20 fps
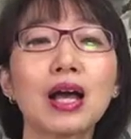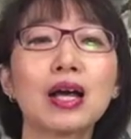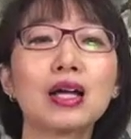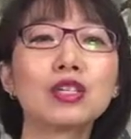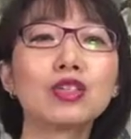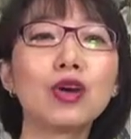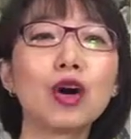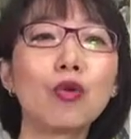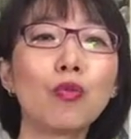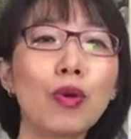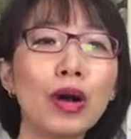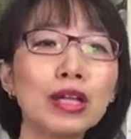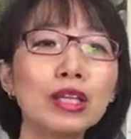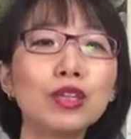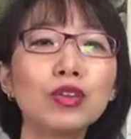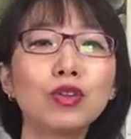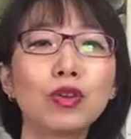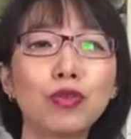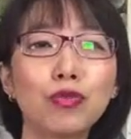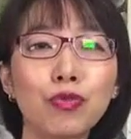So I want
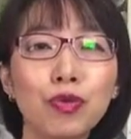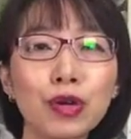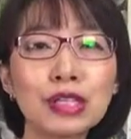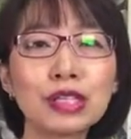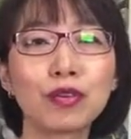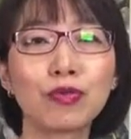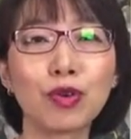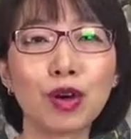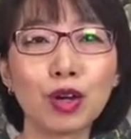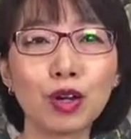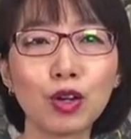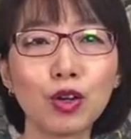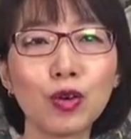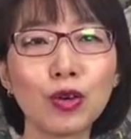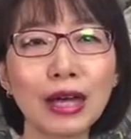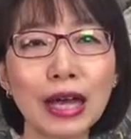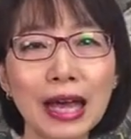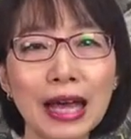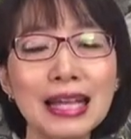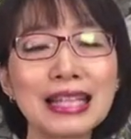you to first of all
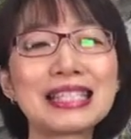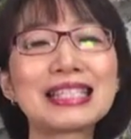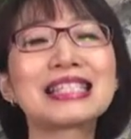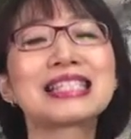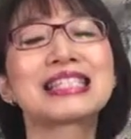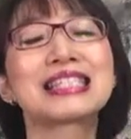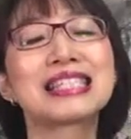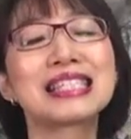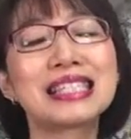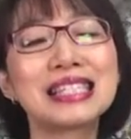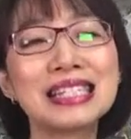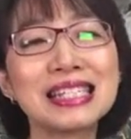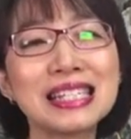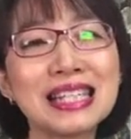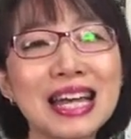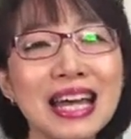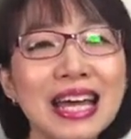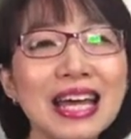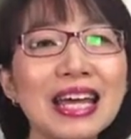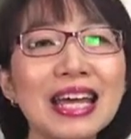look at
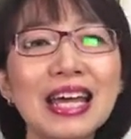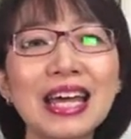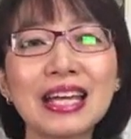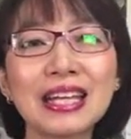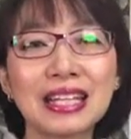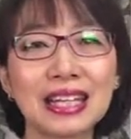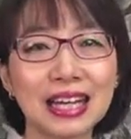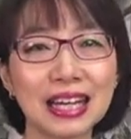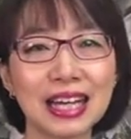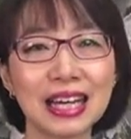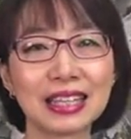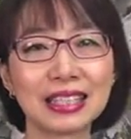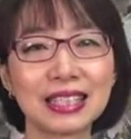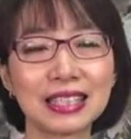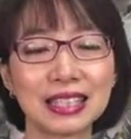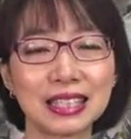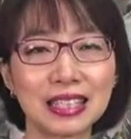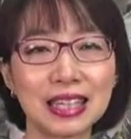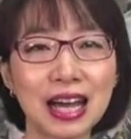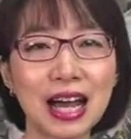slaying the
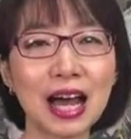clutter.